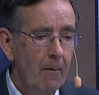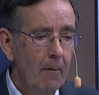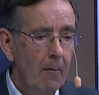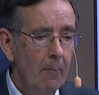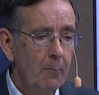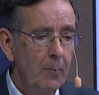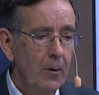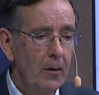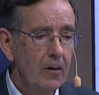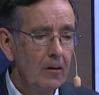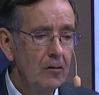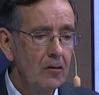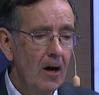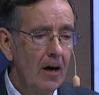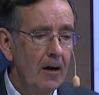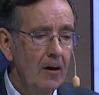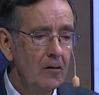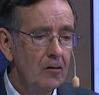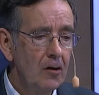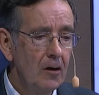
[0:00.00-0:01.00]
But the
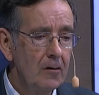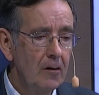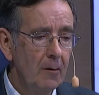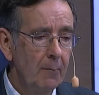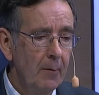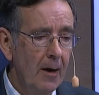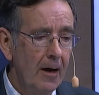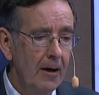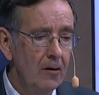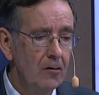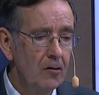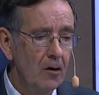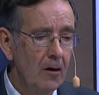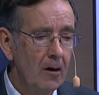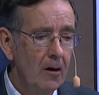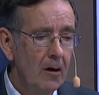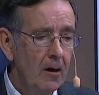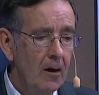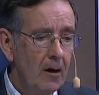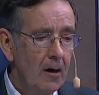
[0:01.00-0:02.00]
challenges are major,
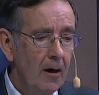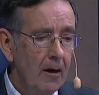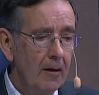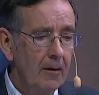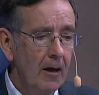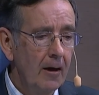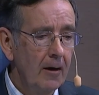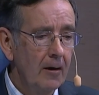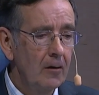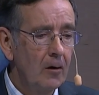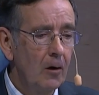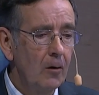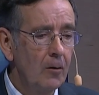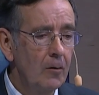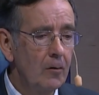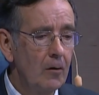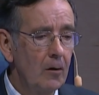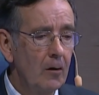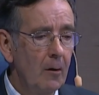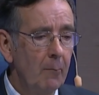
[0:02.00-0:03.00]
and they
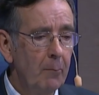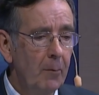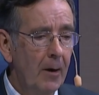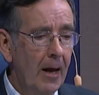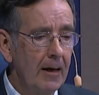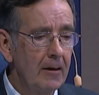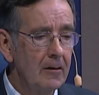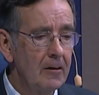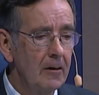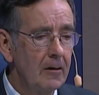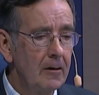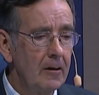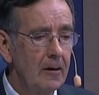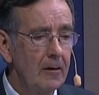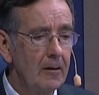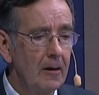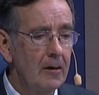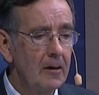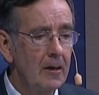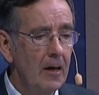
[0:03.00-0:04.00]
include the complexity,
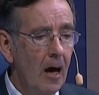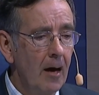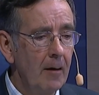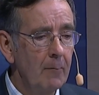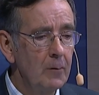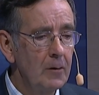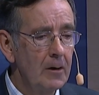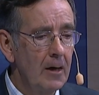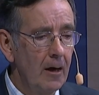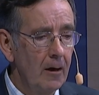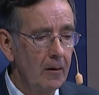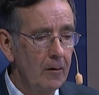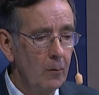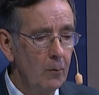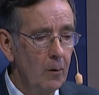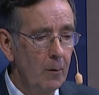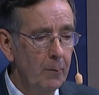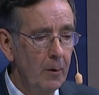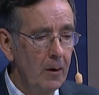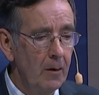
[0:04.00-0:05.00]
the timescale that
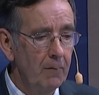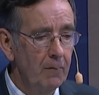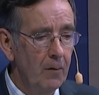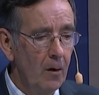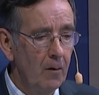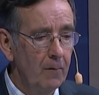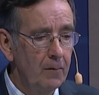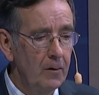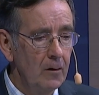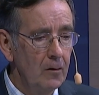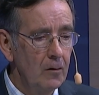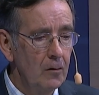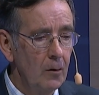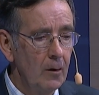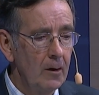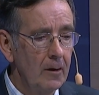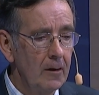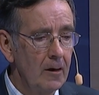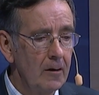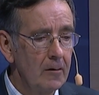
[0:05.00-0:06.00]
would be involved in
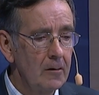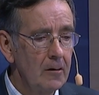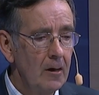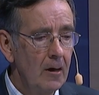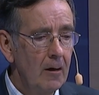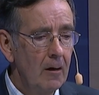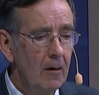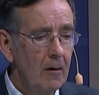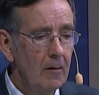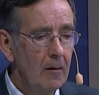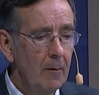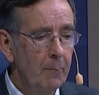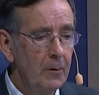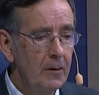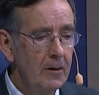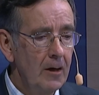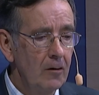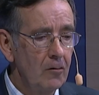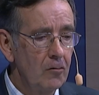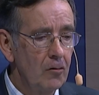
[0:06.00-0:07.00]
doing this, the
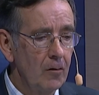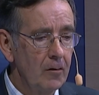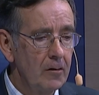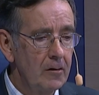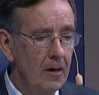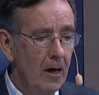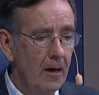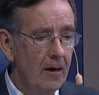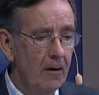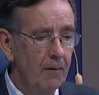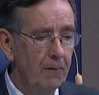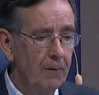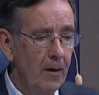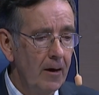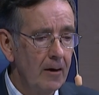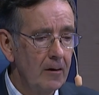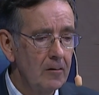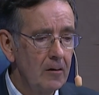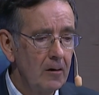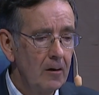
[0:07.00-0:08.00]
potential side
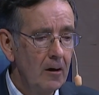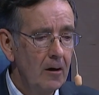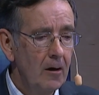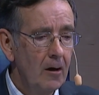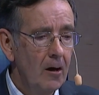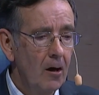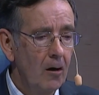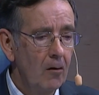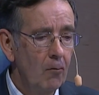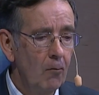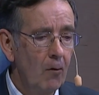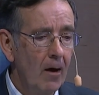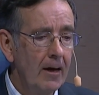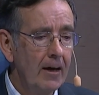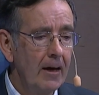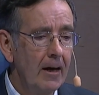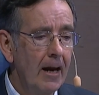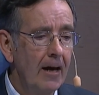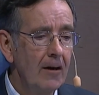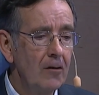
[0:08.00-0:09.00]
effects, and
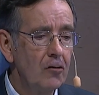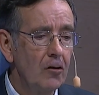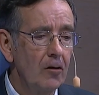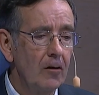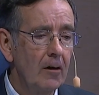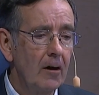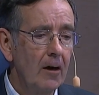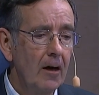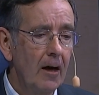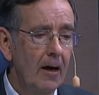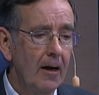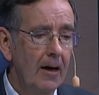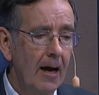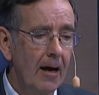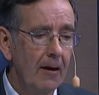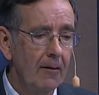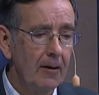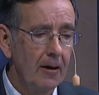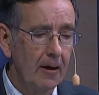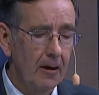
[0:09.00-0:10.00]
regulation and
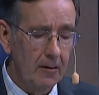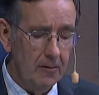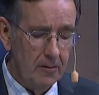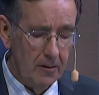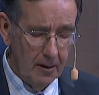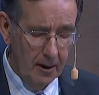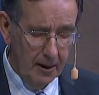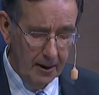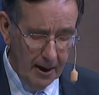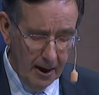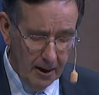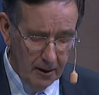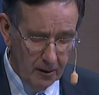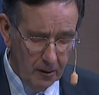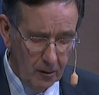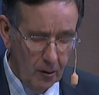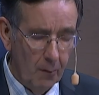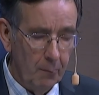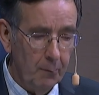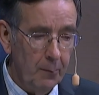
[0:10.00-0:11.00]
ethics. Again,
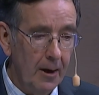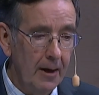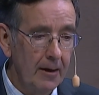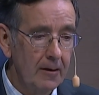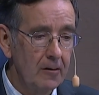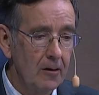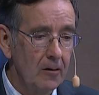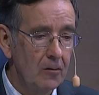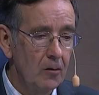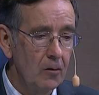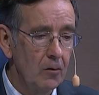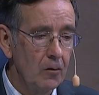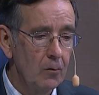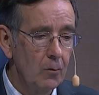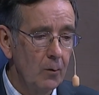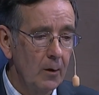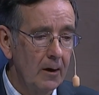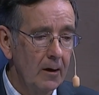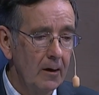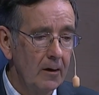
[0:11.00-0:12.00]
complex issues
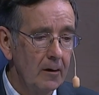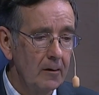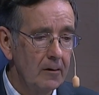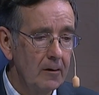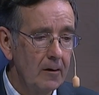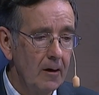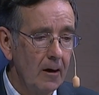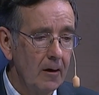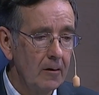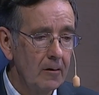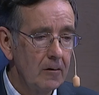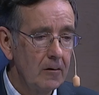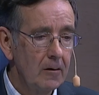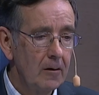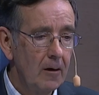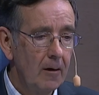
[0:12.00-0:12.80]
we can discuss.